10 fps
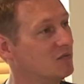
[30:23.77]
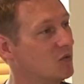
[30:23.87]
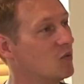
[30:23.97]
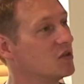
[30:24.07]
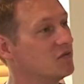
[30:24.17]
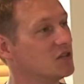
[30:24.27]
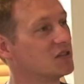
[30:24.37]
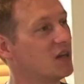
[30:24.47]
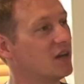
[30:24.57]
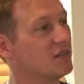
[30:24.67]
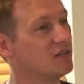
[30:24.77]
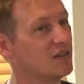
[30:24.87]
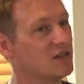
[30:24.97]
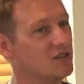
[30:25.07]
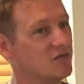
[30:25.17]
Well, what you've just done
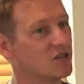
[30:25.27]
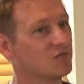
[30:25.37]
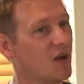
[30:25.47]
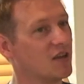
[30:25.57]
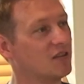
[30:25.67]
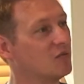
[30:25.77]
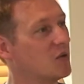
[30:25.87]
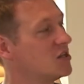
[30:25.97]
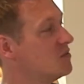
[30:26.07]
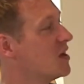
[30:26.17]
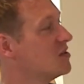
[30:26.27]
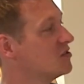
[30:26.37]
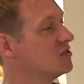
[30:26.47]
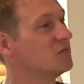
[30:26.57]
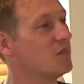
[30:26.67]
is you've just read that when you
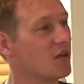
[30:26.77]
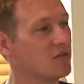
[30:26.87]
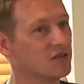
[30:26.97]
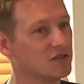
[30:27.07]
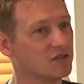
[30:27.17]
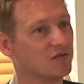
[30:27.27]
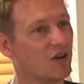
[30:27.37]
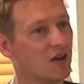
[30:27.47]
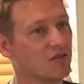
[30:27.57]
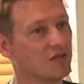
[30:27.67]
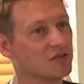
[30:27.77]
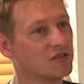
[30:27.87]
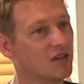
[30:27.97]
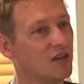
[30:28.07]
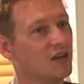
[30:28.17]
mentioned mothers and fathers,